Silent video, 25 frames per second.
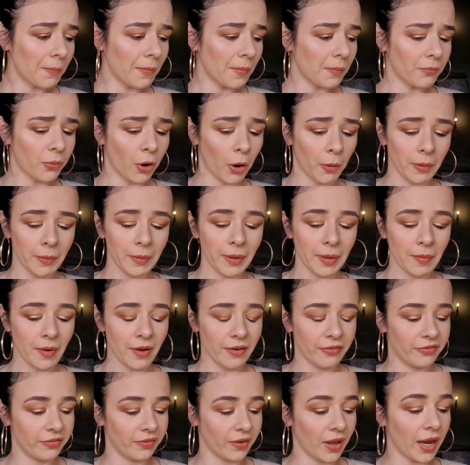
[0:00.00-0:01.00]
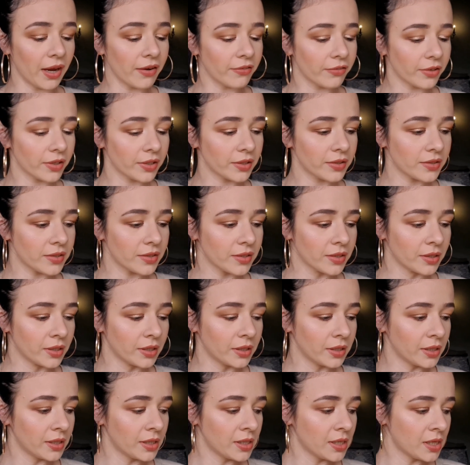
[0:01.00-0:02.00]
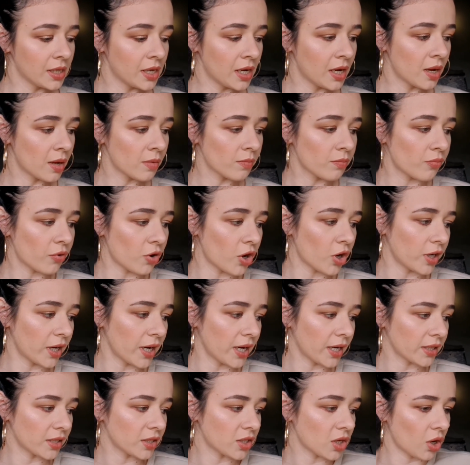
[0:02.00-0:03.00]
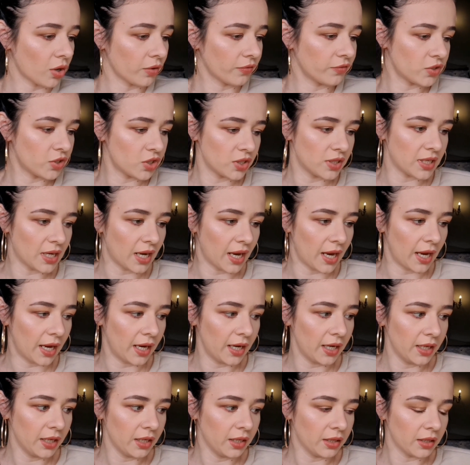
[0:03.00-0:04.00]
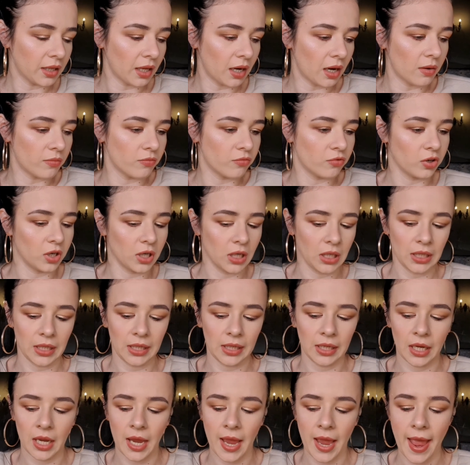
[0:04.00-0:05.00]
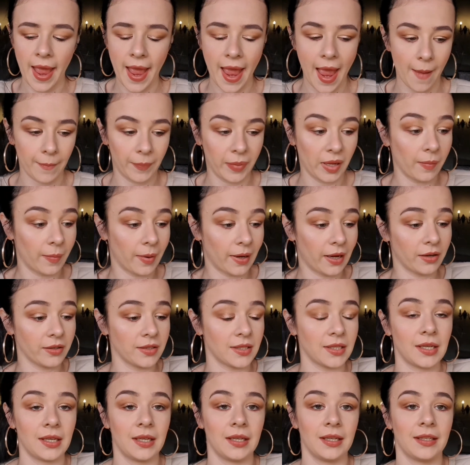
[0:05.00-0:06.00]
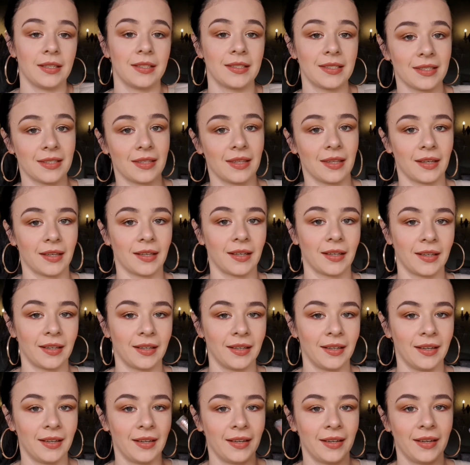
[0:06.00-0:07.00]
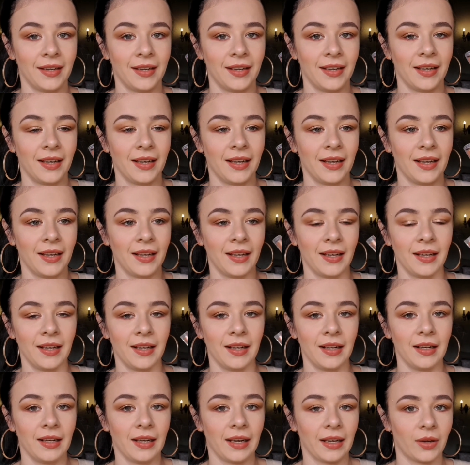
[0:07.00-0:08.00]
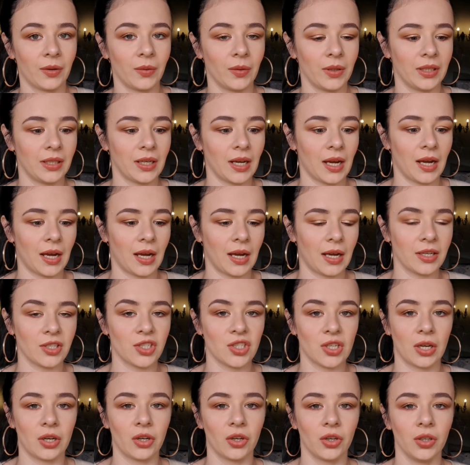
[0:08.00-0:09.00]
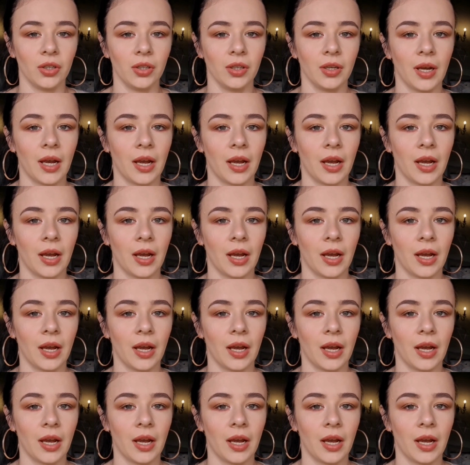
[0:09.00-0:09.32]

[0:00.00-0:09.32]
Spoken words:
Probably my favorite product of today that I'm really happy about is the liquid eyeshadow. I